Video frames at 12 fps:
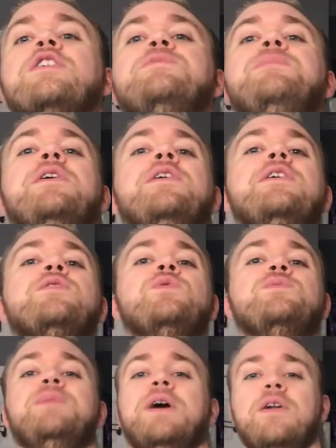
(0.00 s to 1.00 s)
experience
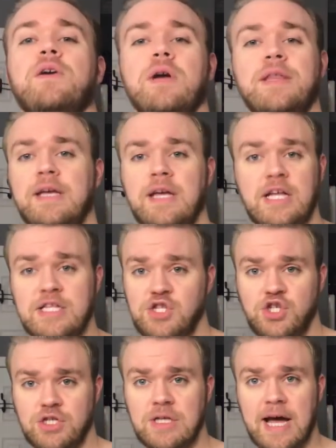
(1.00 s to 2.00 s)
was better. I think I
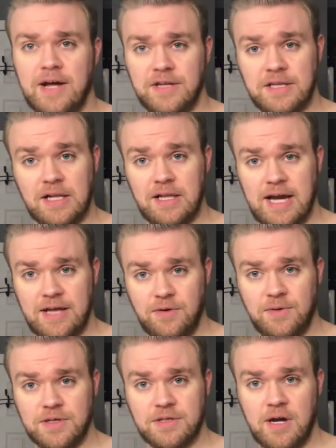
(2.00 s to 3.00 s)
just dialed in the lather
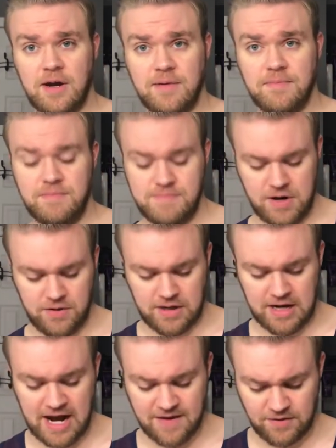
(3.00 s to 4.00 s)
this time better than
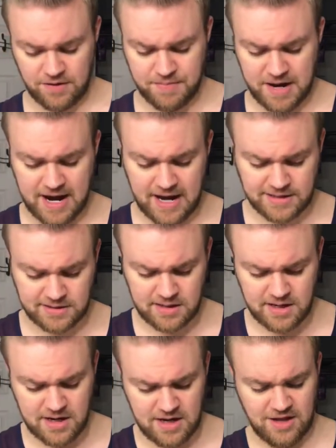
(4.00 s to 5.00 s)
I have in the past.
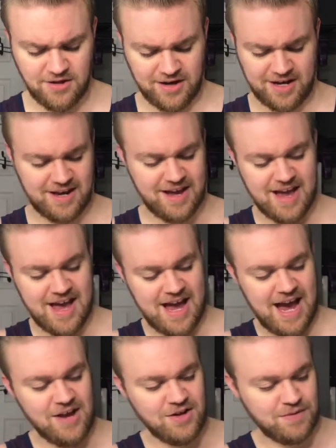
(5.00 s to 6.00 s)
And look,
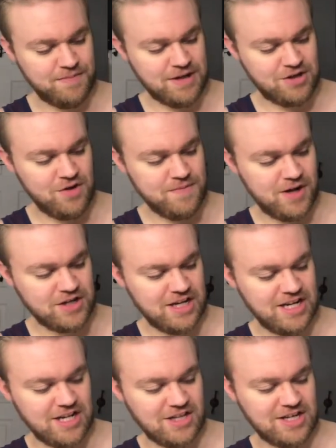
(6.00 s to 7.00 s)
I used a bit too much, and
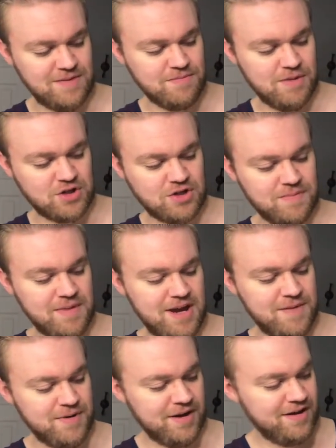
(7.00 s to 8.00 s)
it didn't seem much to
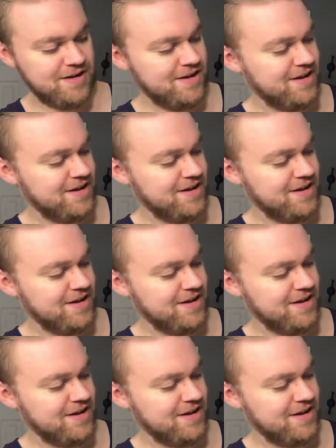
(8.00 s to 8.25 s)
me, but